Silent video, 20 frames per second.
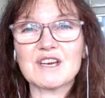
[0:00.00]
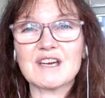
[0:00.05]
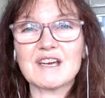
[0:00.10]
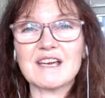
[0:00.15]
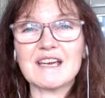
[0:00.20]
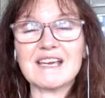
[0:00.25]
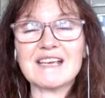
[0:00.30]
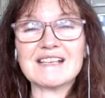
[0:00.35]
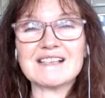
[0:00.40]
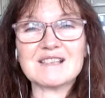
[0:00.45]

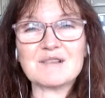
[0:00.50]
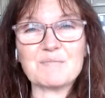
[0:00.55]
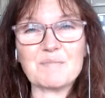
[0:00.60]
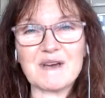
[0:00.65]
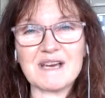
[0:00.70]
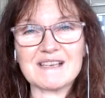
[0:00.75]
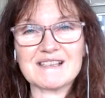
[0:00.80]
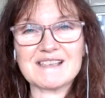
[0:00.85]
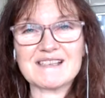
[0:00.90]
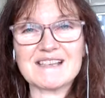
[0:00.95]
is the
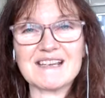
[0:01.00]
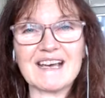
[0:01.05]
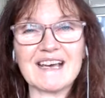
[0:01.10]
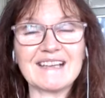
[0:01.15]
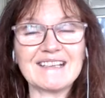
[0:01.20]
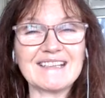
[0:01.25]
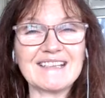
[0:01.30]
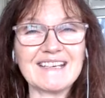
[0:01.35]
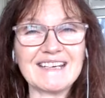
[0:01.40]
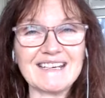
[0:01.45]
best and
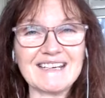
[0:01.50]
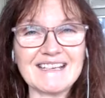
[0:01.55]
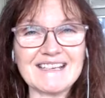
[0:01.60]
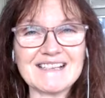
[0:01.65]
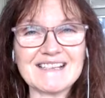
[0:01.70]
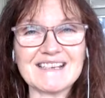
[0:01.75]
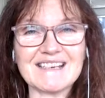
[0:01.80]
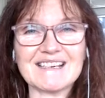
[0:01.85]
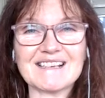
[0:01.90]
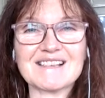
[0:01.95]
the
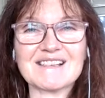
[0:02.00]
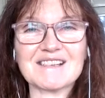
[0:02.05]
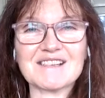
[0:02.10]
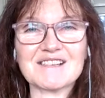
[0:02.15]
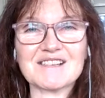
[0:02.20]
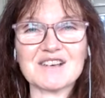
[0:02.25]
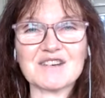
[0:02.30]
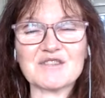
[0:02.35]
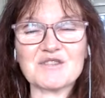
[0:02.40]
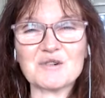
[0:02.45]
easiest
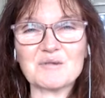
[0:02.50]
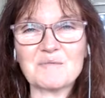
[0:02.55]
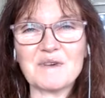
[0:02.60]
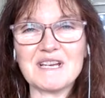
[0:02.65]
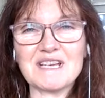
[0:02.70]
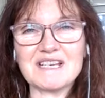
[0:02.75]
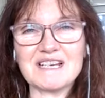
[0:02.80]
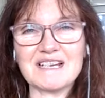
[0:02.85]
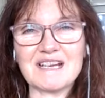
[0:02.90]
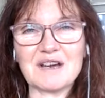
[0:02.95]
social
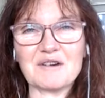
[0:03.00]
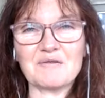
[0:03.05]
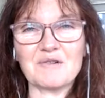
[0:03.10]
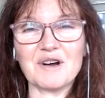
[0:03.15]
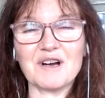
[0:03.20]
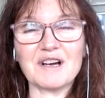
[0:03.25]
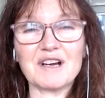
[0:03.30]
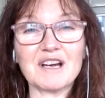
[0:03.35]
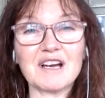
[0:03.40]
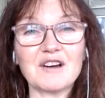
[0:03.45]
media network